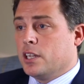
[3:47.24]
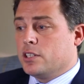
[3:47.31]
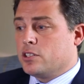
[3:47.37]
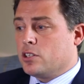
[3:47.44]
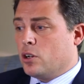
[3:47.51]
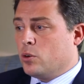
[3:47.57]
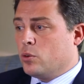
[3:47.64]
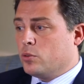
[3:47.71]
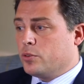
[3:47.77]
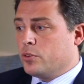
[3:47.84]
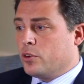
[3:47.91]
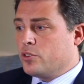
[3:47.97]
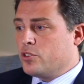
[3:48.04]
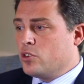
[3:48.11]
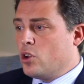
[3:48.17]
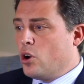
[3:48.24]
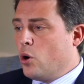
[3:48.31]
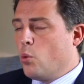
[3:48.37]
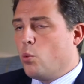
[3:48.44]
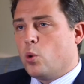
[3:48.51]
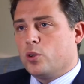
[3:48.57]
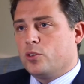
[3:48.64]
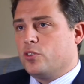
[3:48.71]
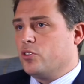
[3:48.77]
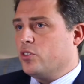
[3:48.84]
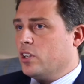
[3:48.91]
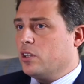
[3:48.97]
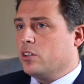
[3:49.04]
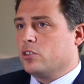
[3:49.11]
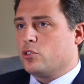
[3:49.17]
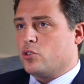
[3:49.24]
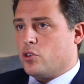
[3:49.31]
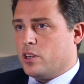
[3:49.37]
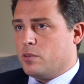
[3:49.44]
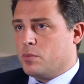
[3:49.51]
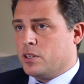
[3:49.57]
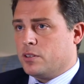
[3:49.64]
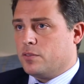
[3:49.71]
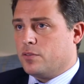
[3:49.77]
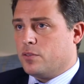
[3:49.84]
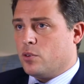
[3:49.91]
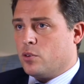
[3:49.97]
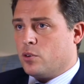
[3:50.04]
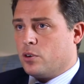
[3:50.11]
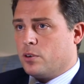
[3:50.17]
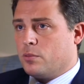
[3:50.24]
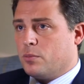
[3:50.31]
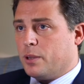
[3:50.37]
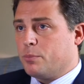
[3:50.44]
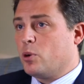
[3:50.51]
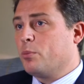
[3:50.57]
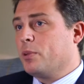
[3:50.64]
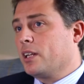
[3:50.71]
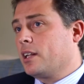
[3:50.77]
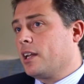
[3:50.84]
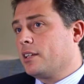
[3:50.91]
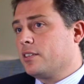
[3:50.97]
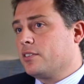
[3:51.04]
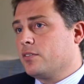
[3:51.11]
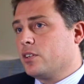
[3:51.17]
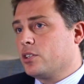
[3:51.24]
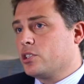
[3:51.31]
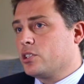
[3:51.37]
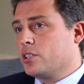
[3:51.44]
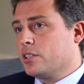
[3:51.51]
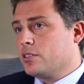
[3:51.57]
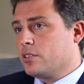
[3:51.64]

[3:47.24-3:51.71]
So there's no one single treatment for meibomian gland dysfunction.